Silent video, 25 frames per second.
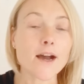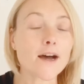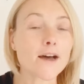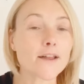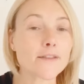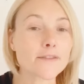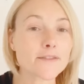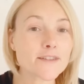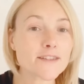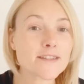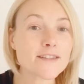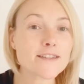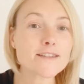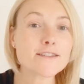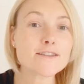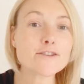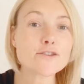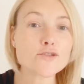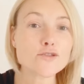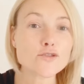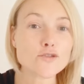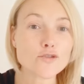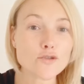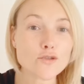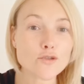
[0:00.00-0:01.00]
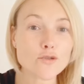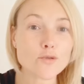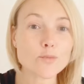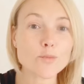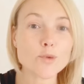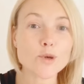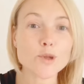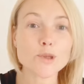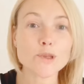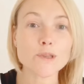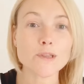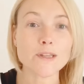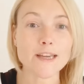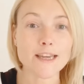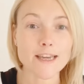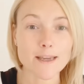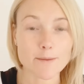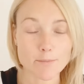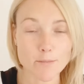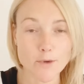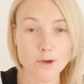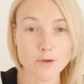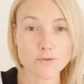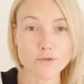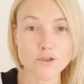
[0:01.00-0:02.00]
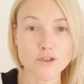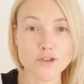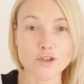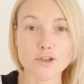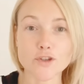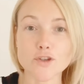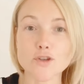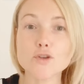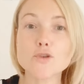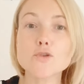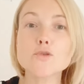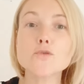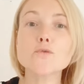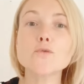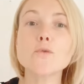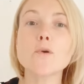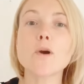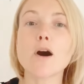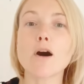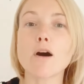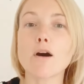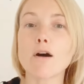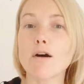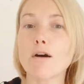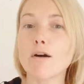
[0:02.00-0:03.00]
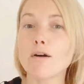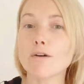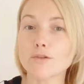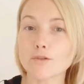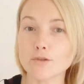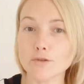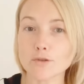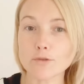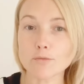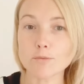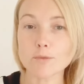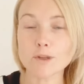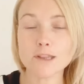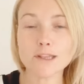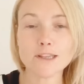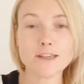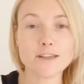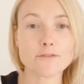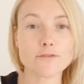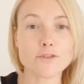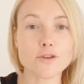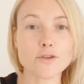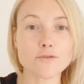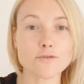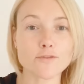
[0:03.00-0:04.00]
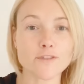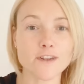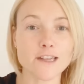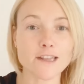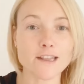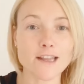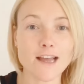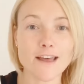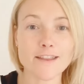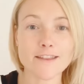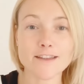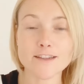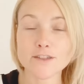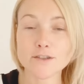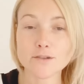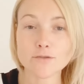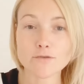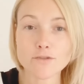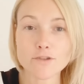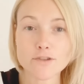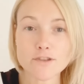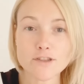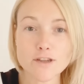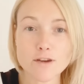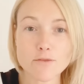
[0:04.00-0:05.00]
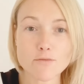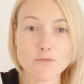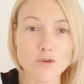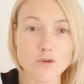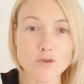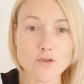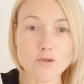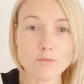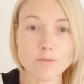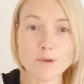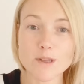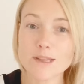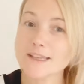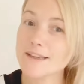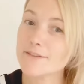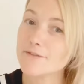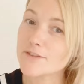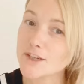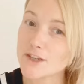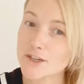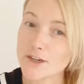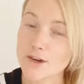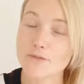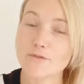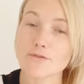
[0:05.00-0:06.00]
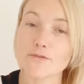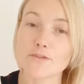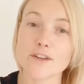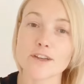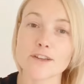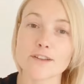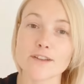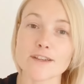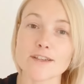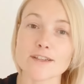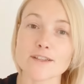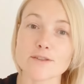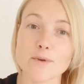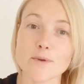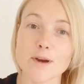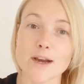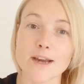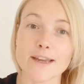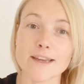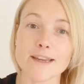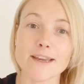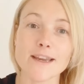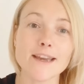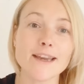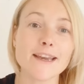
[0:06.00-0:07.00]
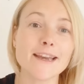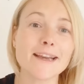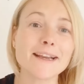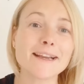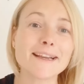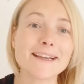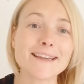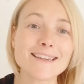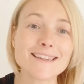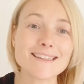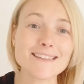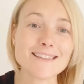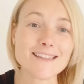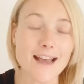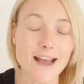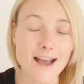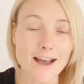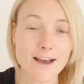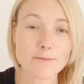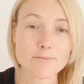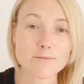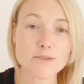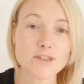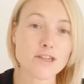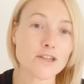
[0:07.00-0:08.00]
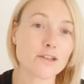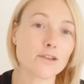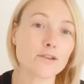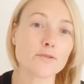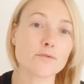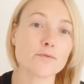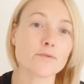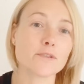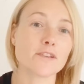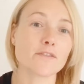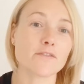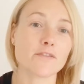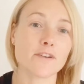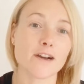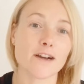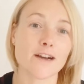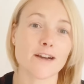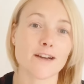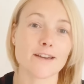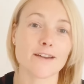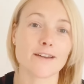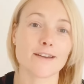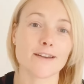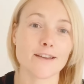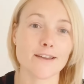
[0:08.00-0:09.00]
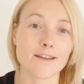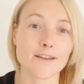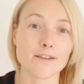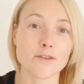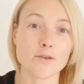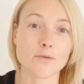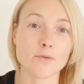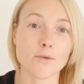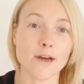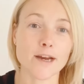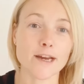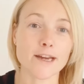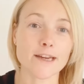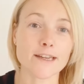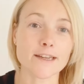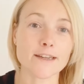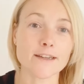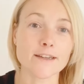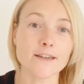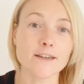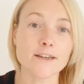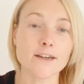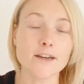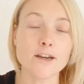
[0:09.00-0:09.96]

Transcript: And this is a normal emotion. You are normal if you feel like this. You're also normal if you don't feel this way. It is absolutely fine either way.